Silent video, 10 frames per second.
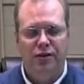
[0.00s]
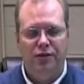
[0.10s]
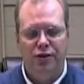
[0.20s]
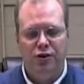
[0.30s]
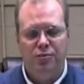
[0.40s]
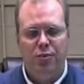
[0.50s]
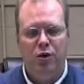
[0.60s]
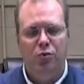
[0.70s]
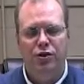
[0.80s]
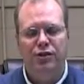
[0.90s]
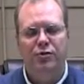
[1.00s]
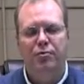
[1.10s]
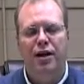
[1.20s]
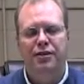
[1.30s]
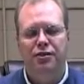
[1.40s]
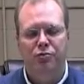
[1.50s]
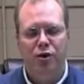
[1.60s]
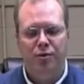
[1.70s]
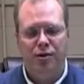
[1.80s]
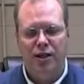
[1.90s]
first, Paul wanted to remind the
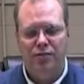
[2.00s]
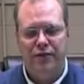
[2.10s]
Roman Christ